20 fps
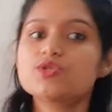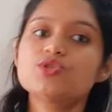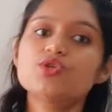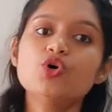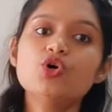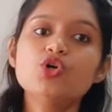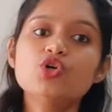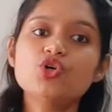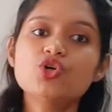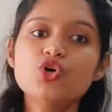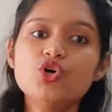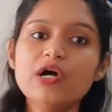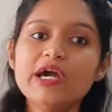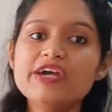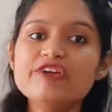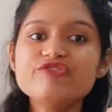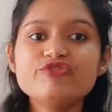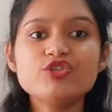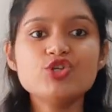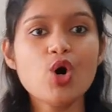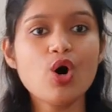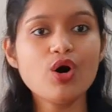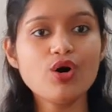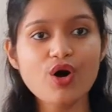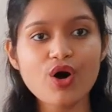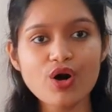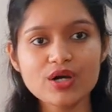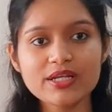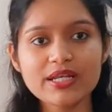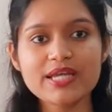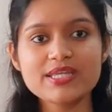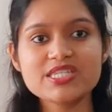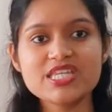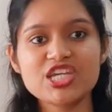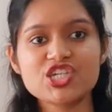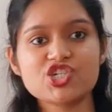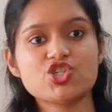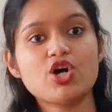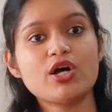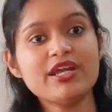So, you know, if your
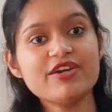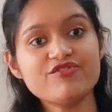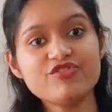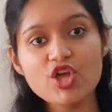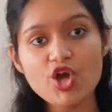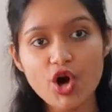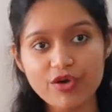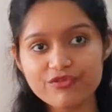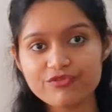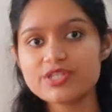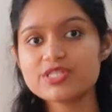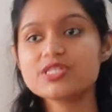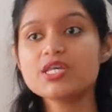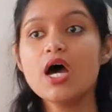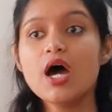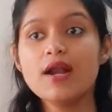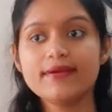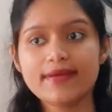organization or if the office